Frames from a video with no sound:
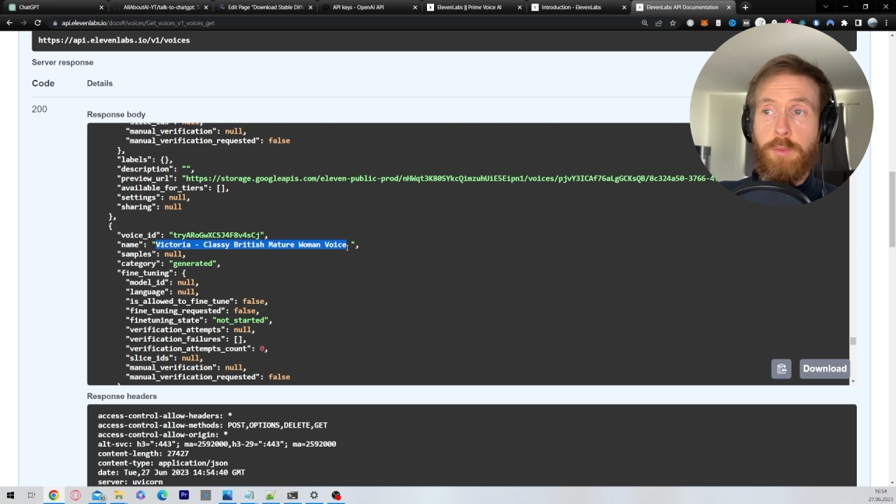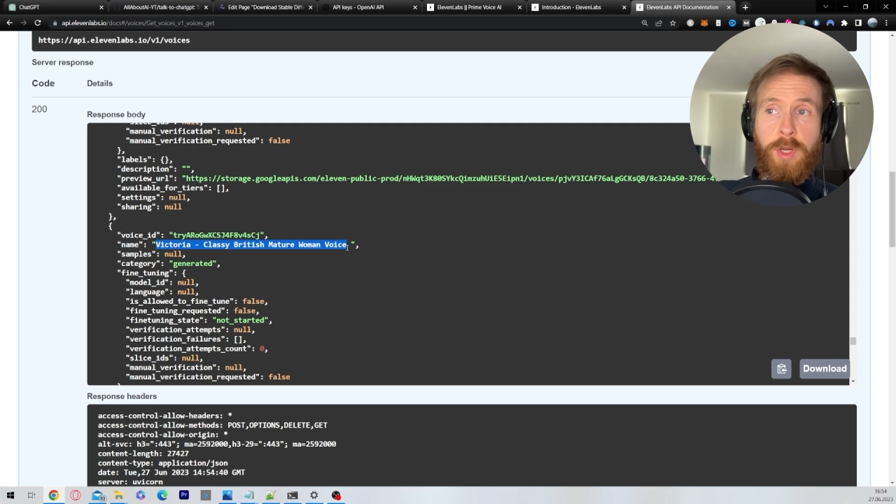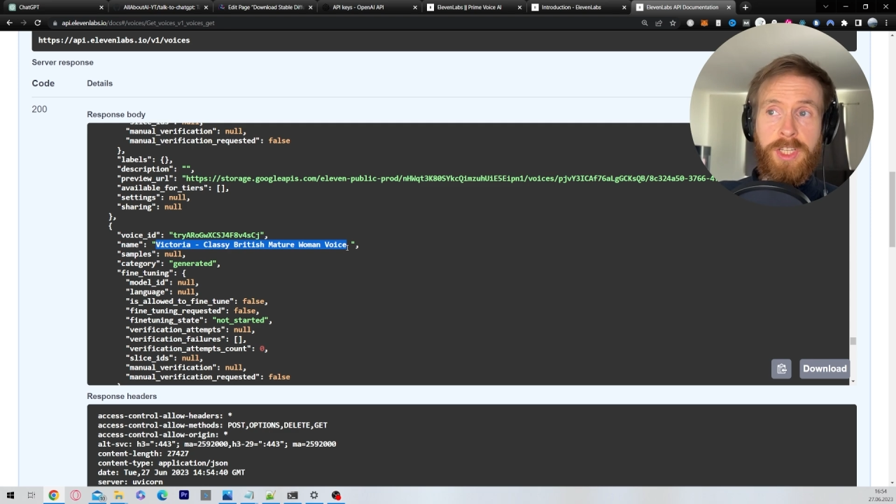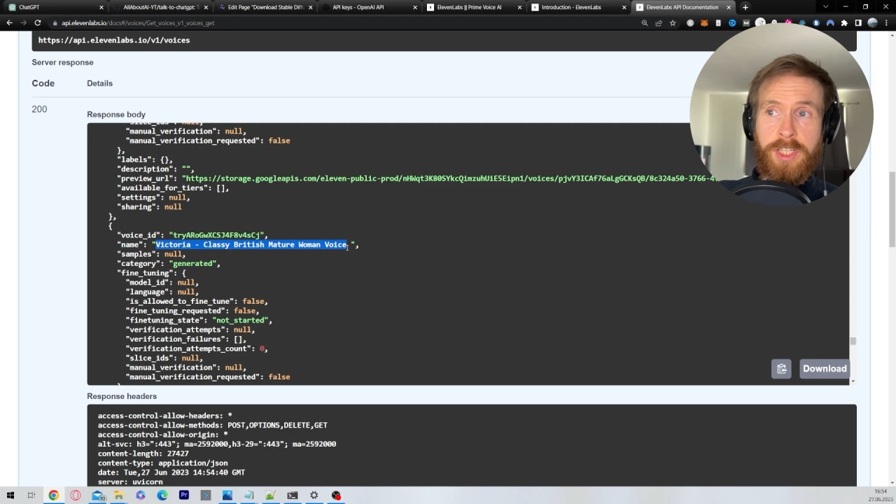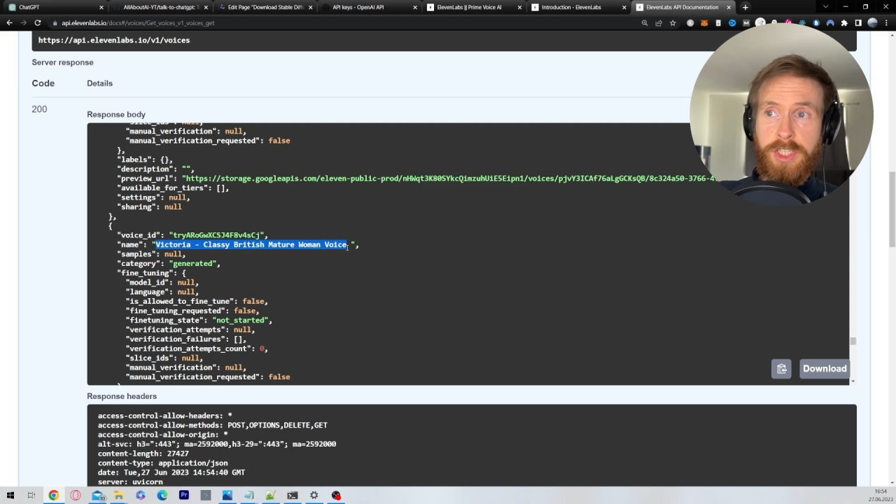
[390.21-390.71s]

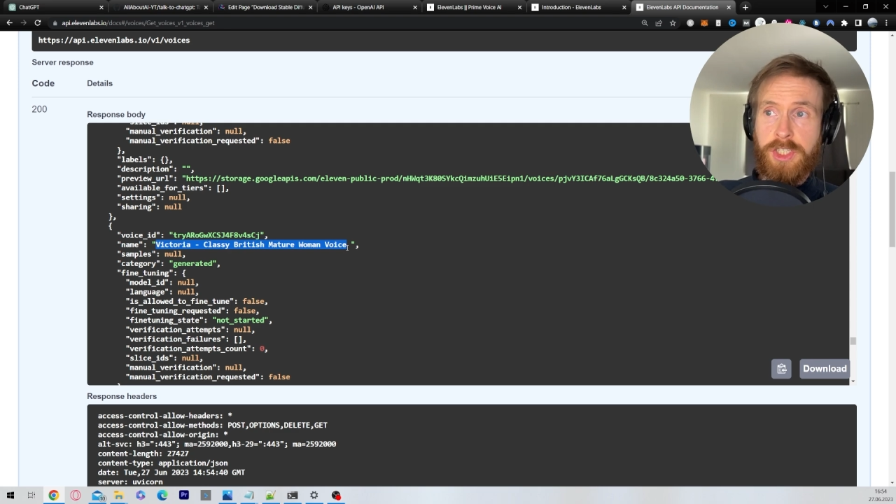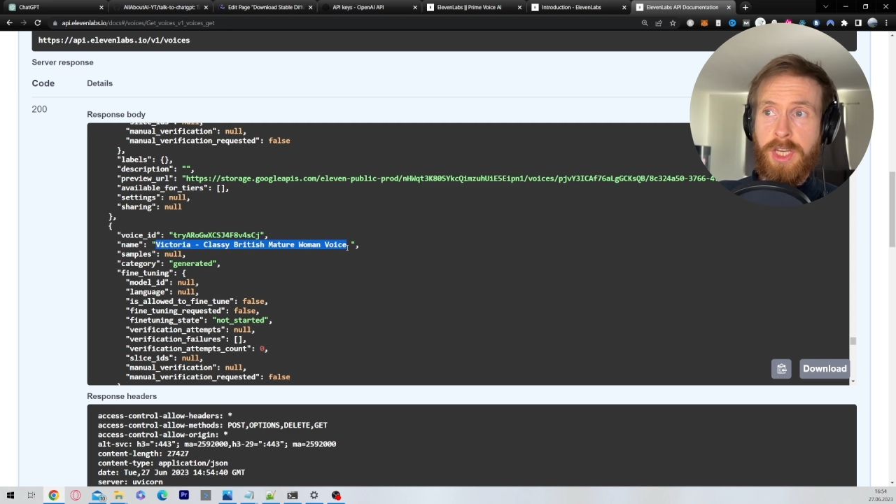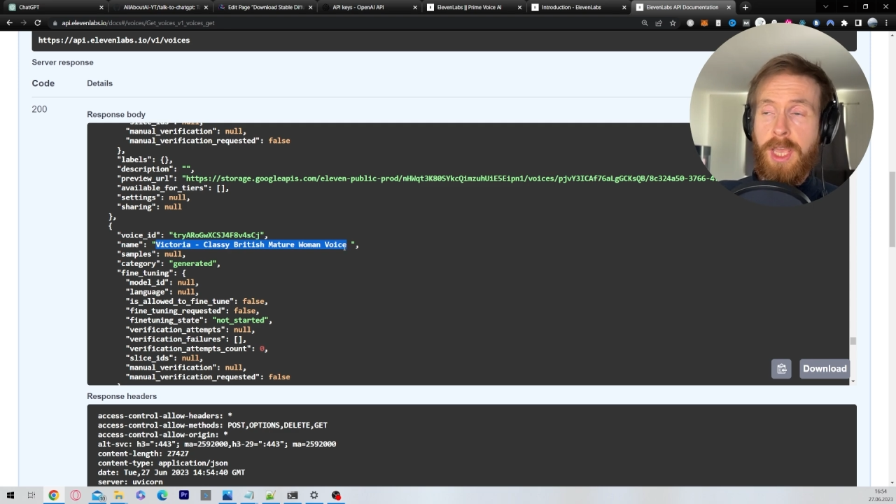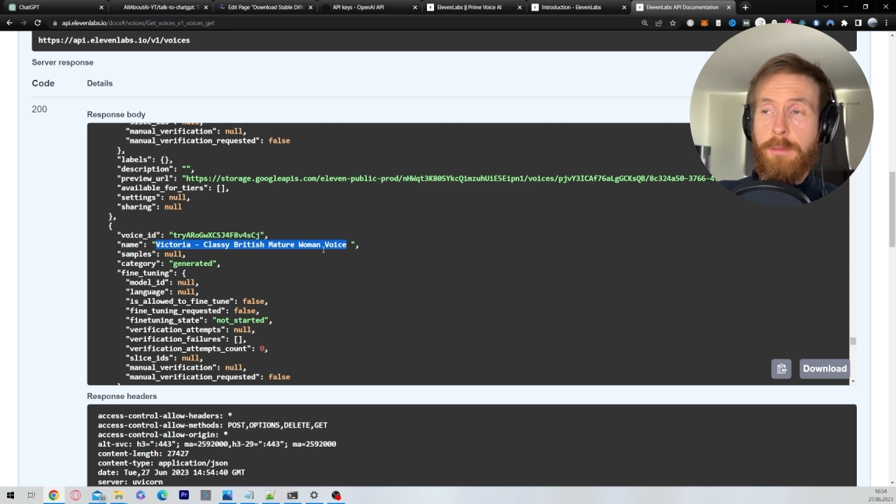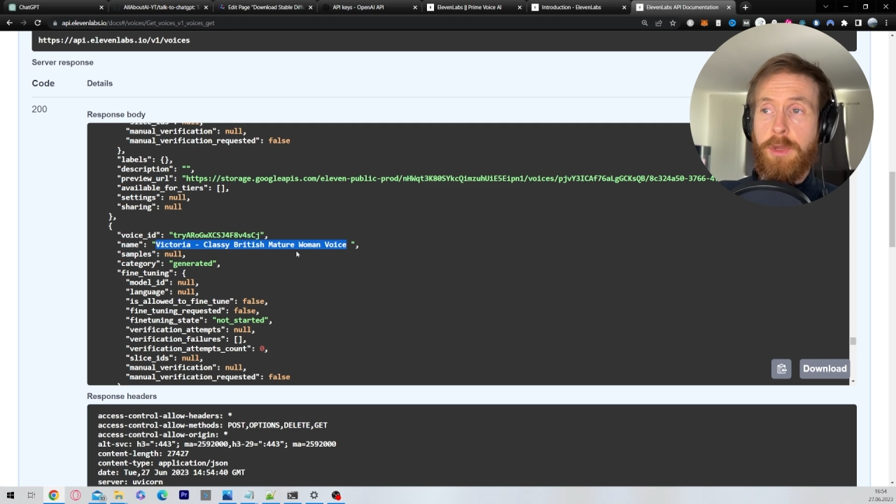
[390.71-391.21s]
British
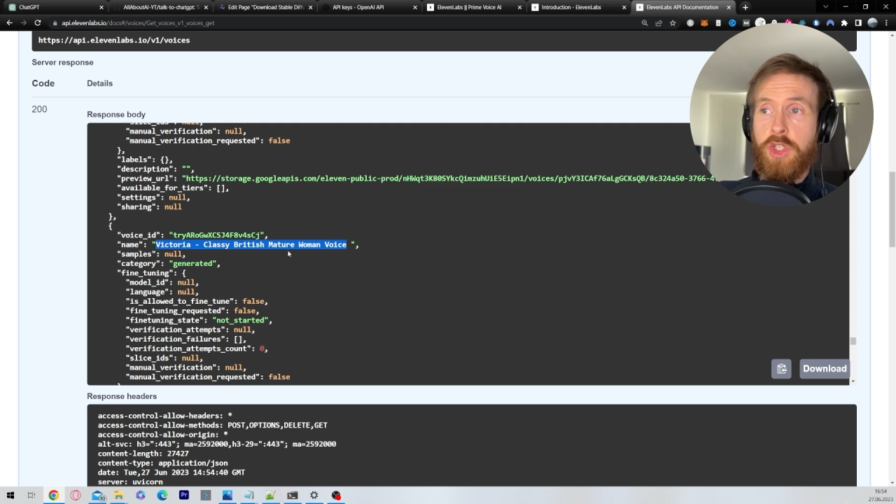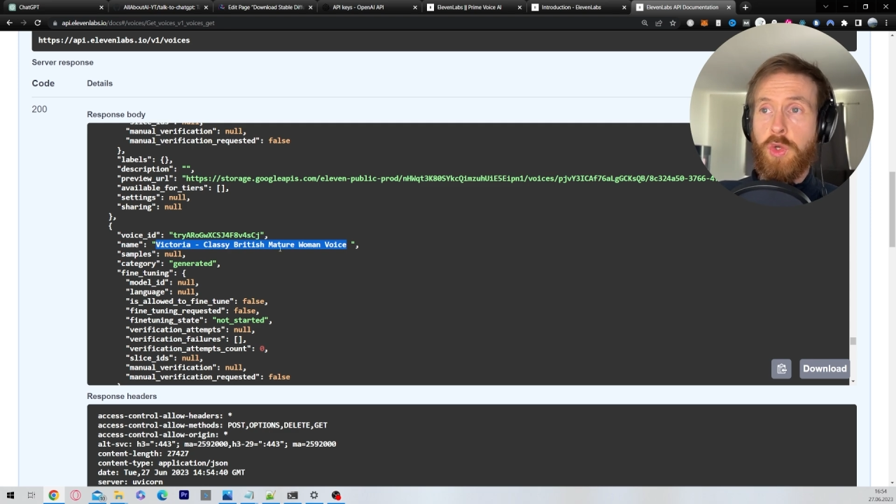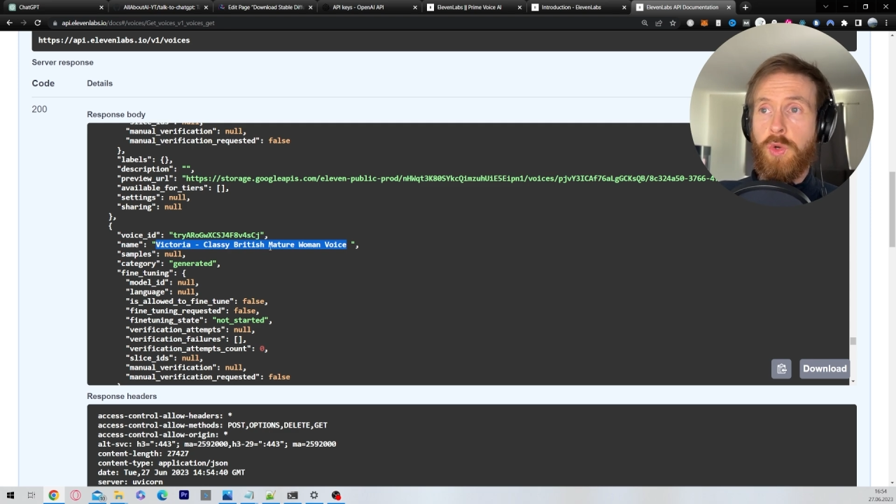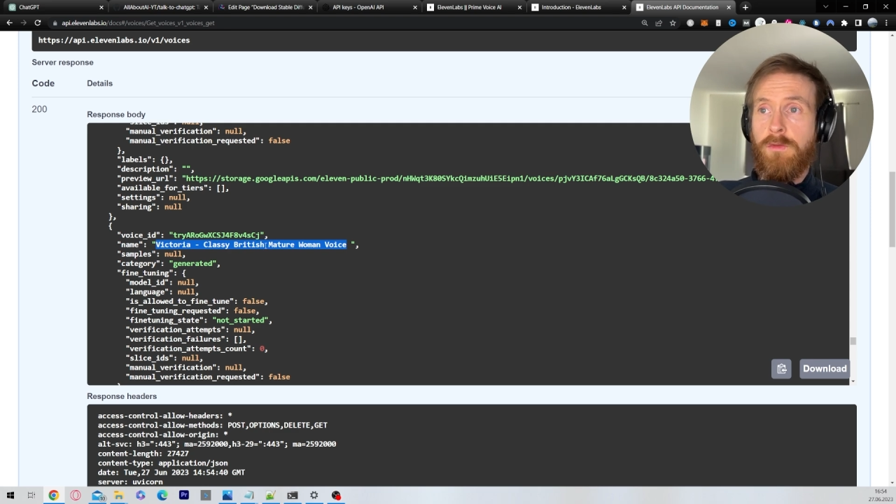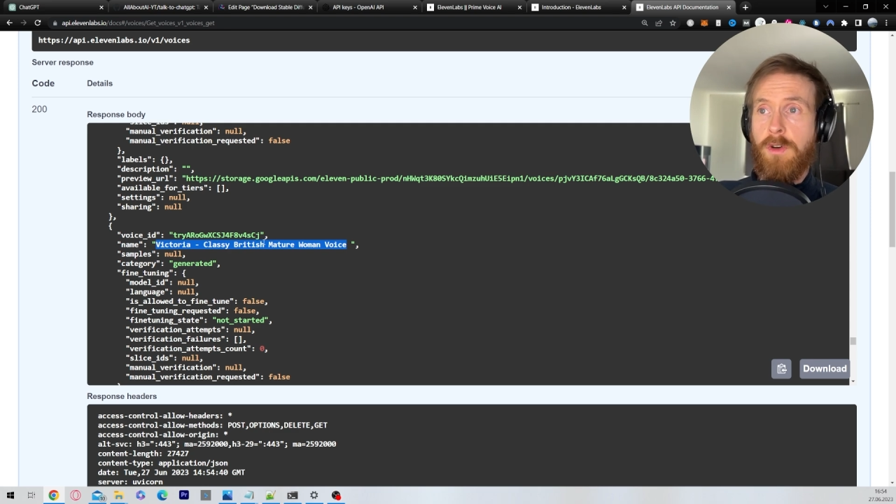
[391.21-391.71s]

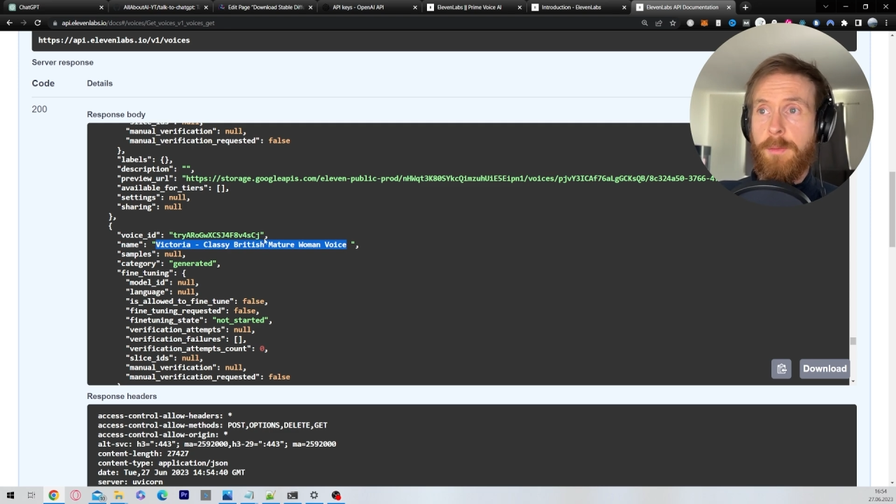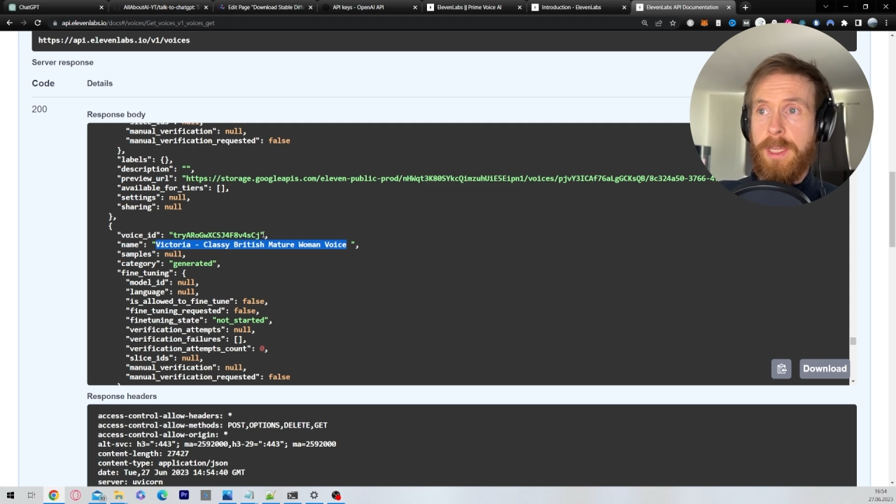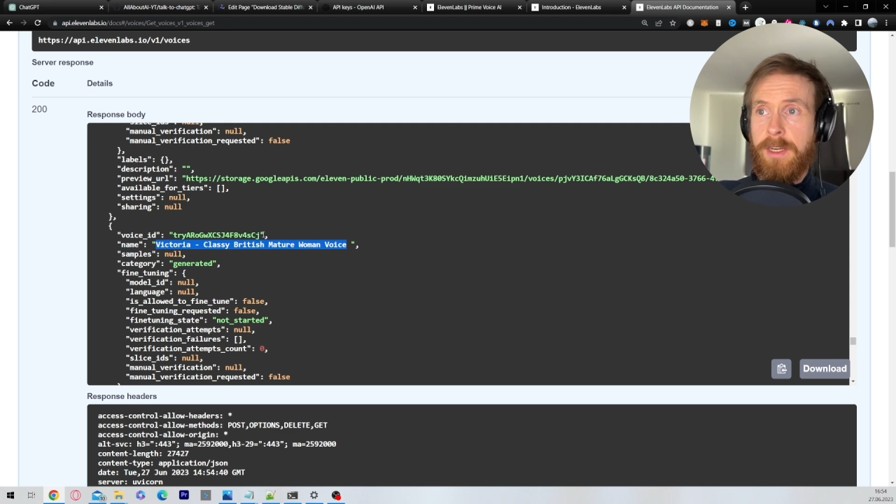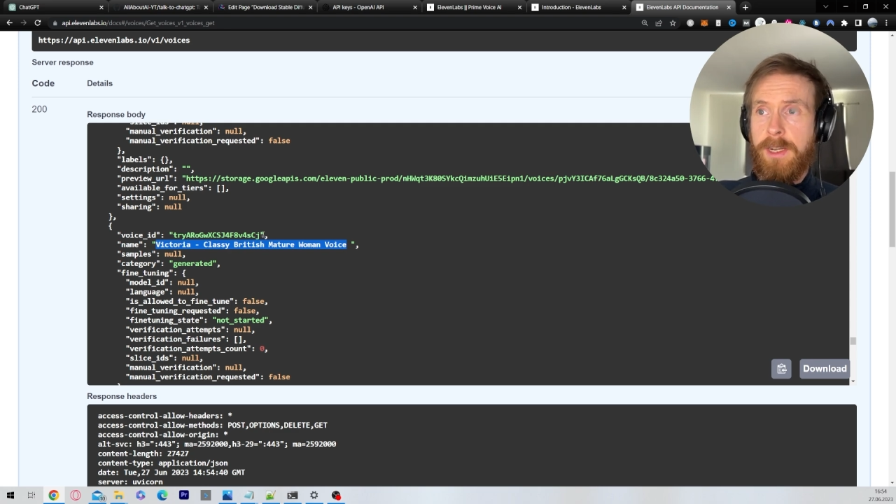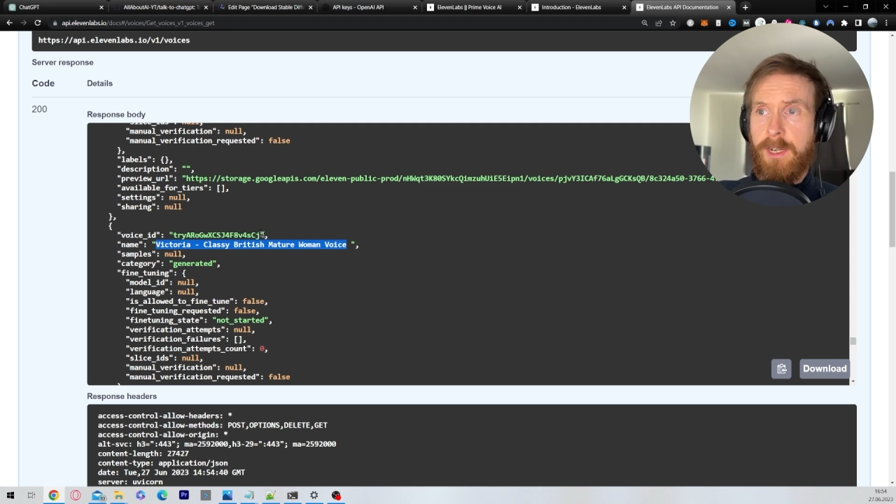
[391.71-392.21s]
mature woman.